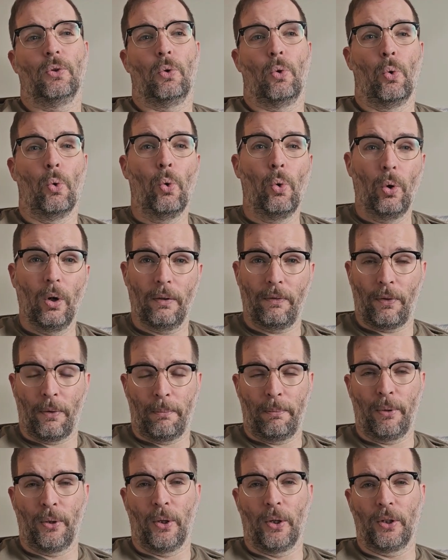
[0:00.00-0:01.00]
all of the
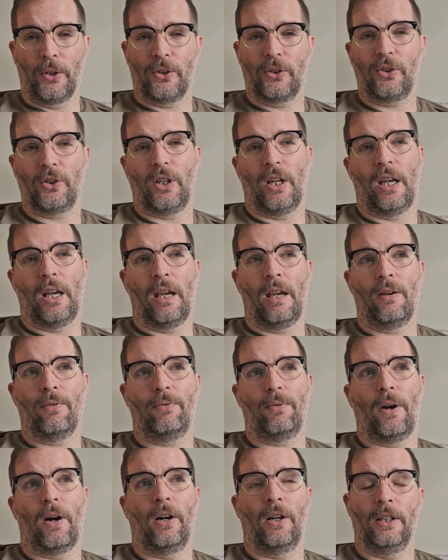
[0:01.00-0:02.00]
books if
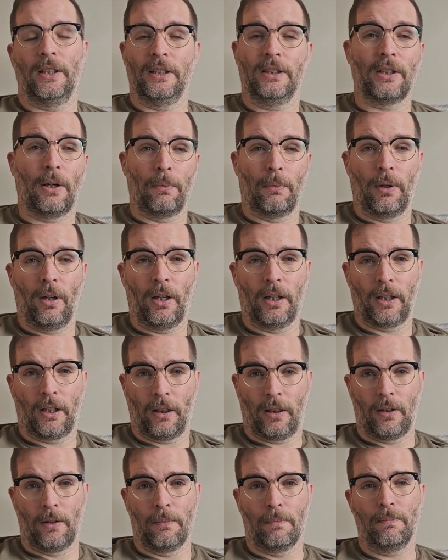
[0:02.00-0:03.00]
I don't like
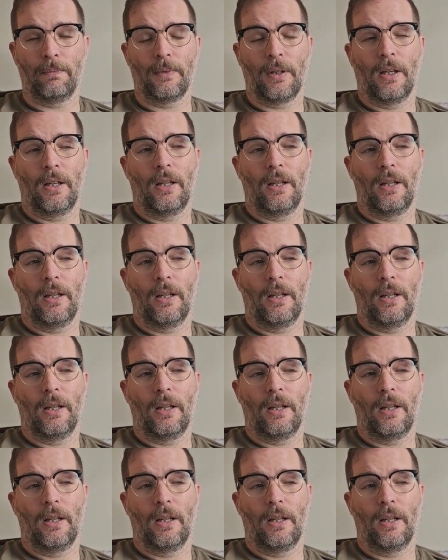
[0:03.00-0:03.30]
them.